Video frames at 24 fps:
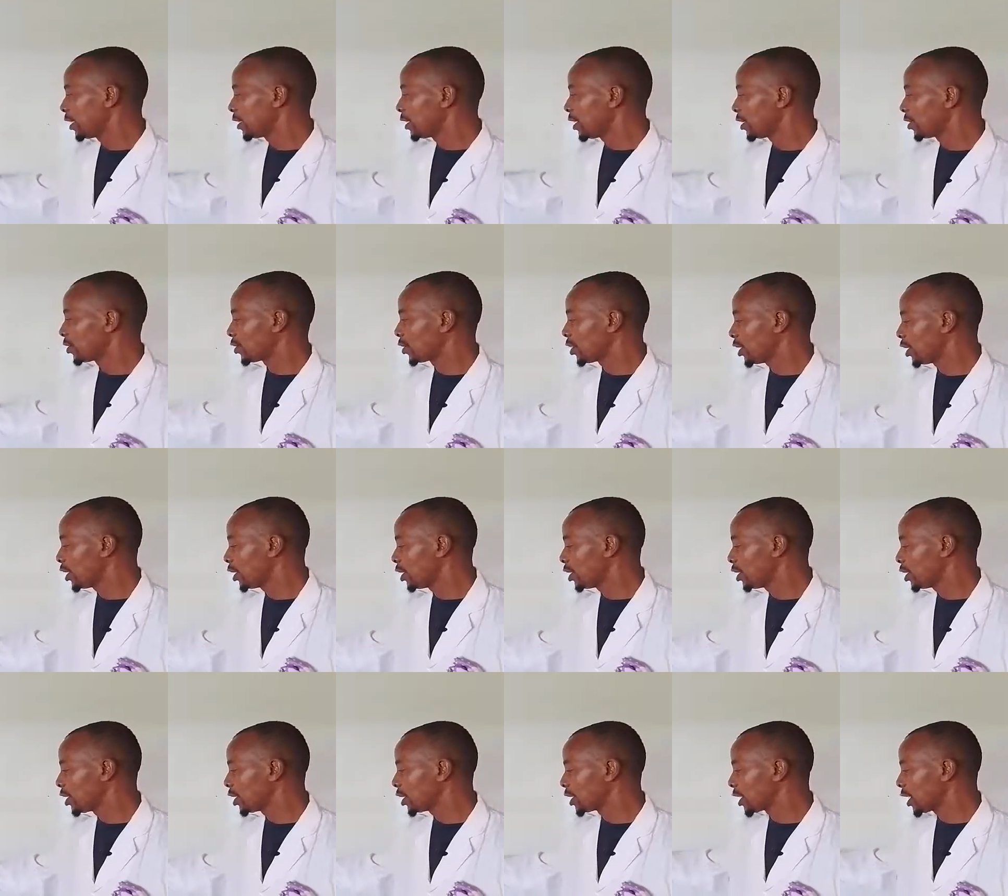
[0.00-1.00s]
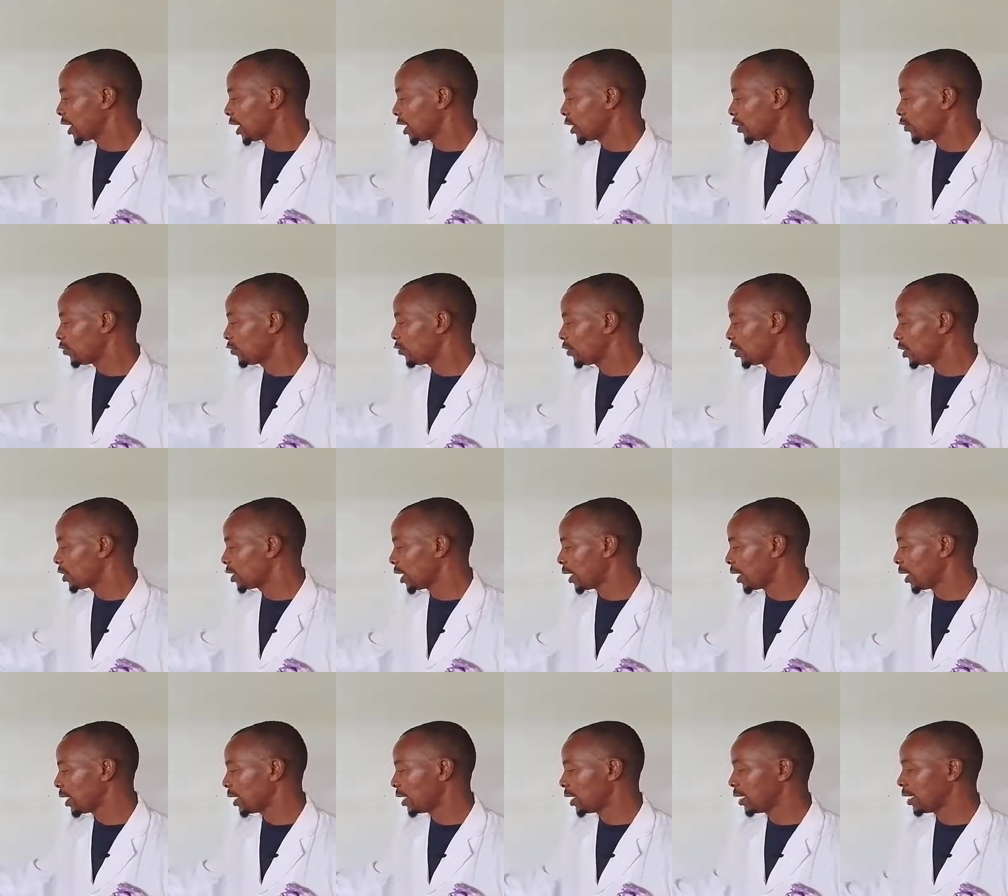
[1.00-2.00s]
the three can't feature
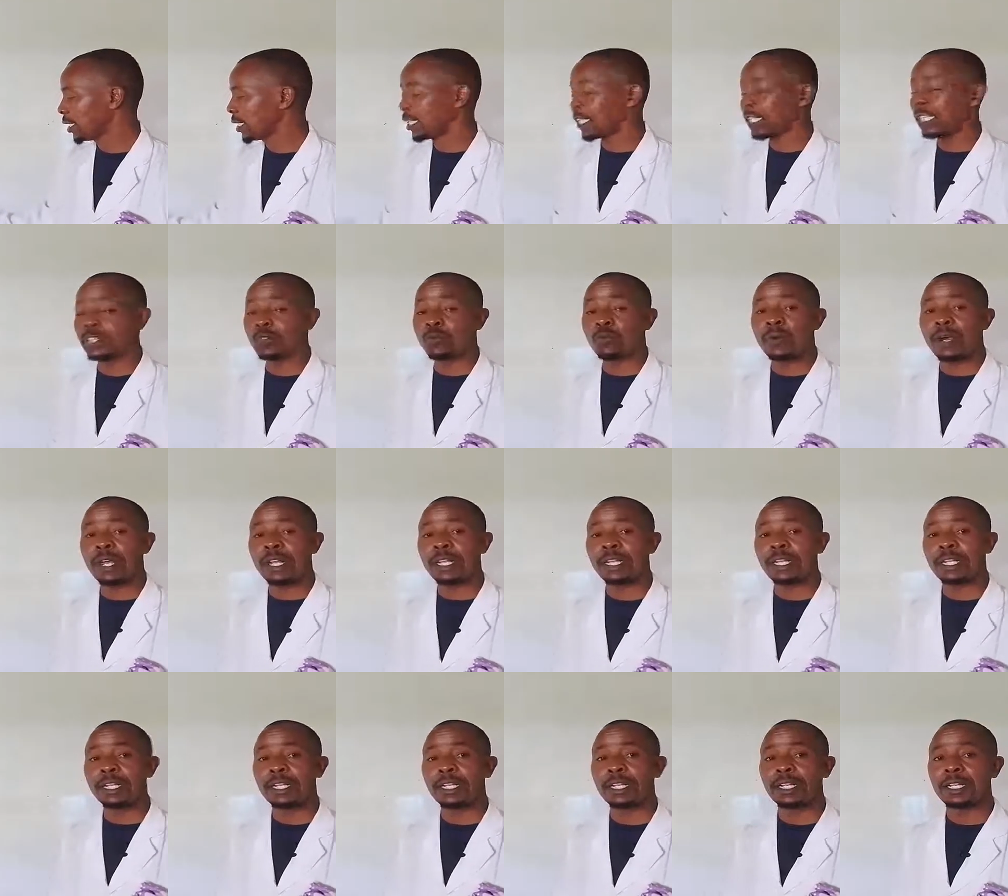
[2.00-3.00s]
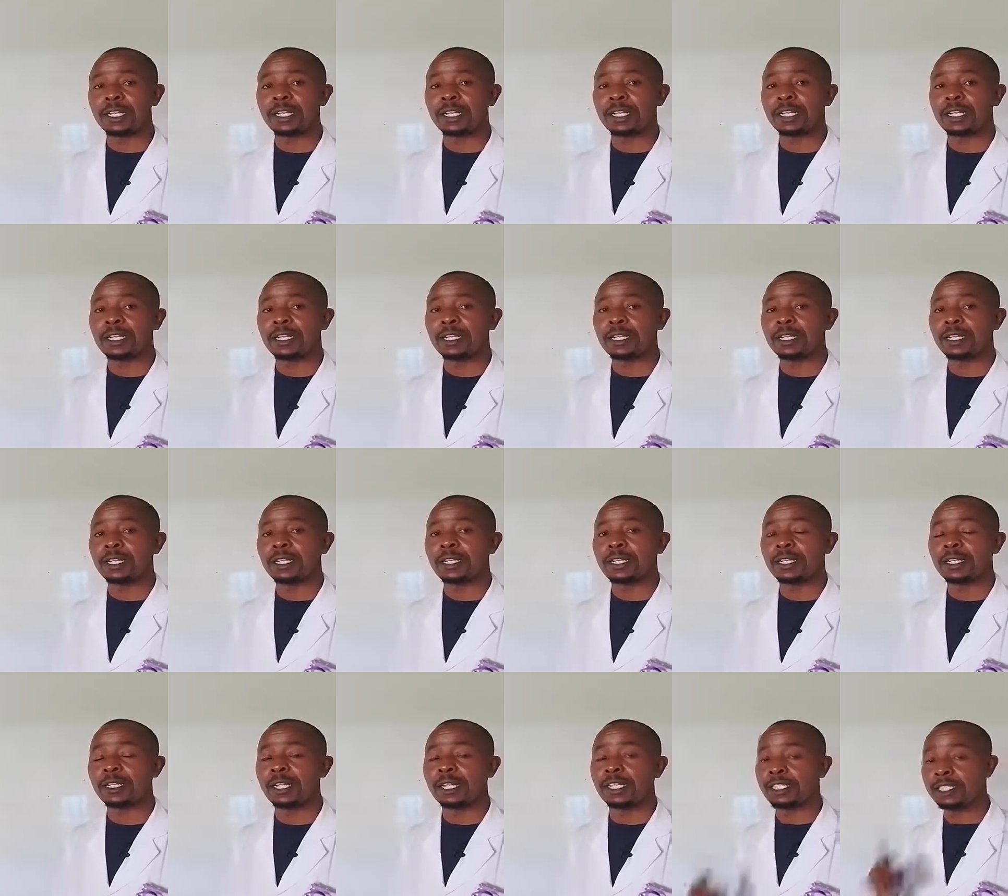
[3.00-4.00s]
in one
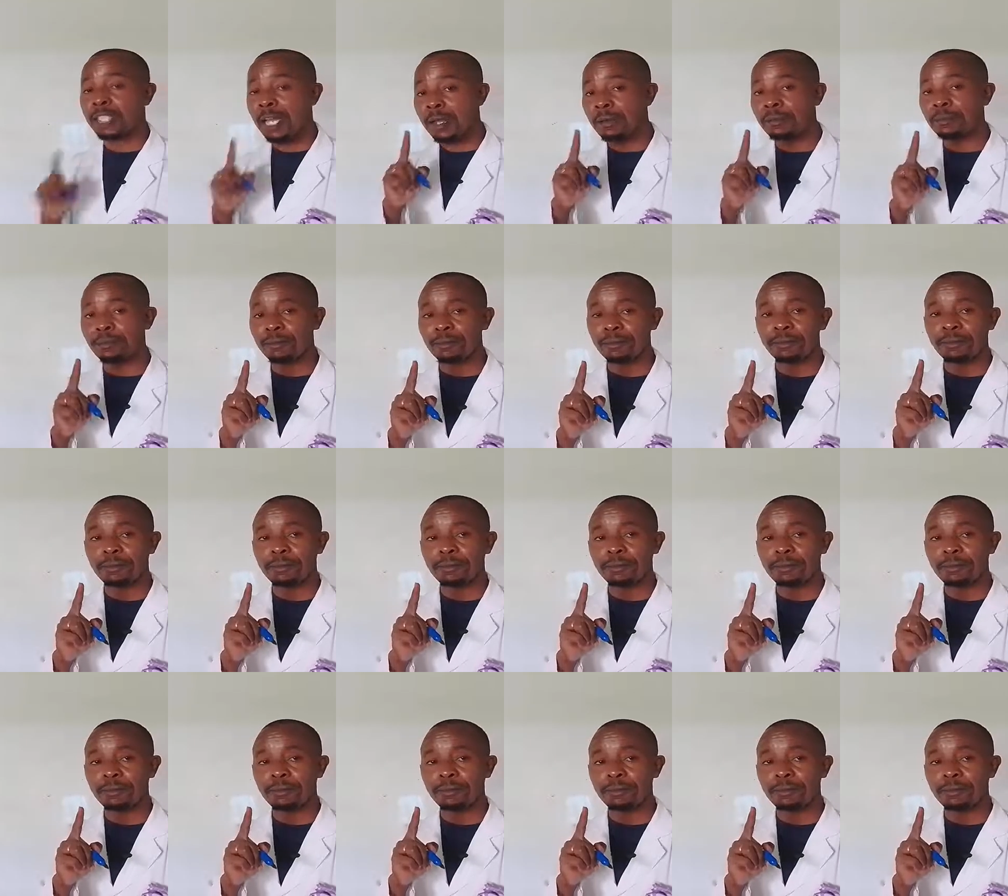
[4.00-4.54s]
exam.